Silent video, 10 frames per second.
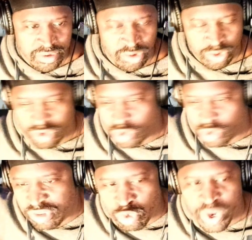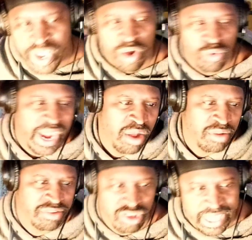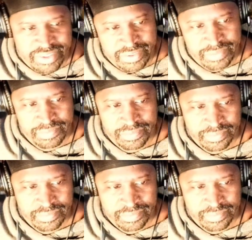So you're doing 12 rounds of chasing.